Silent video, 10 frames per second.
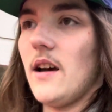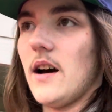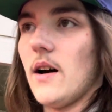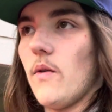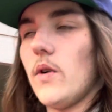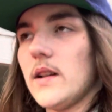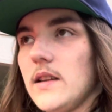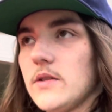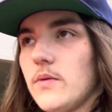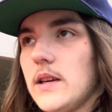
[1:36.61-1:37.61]
One of
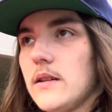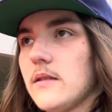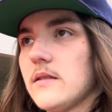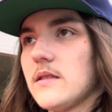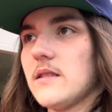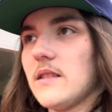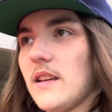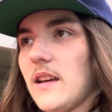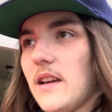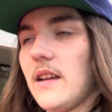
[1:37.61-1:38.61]
these wheels,
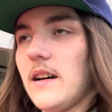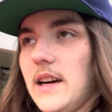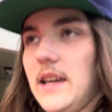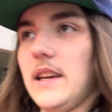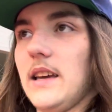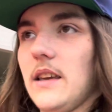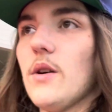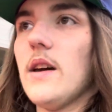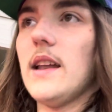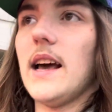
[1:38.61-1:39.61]
like,
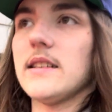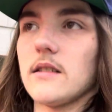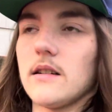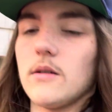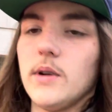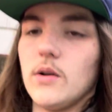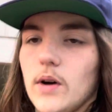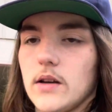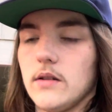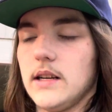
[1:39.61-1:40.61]
it has a little bit of
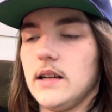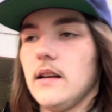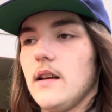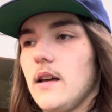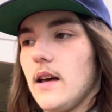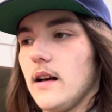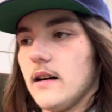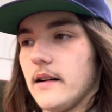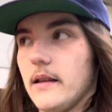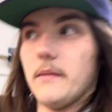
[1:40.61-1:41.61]
wiggle in it,
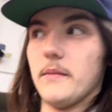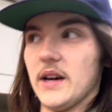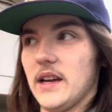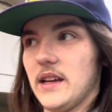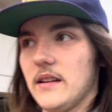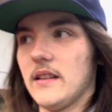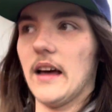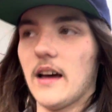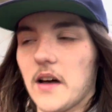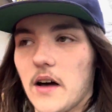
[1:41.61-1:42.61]
but
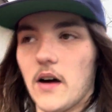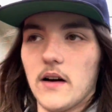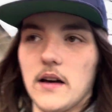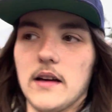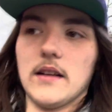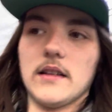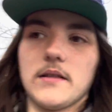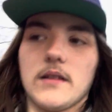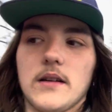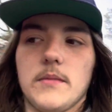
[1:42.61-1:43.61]

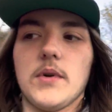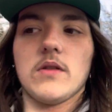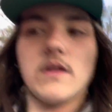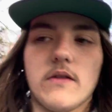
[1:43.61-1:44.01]
both of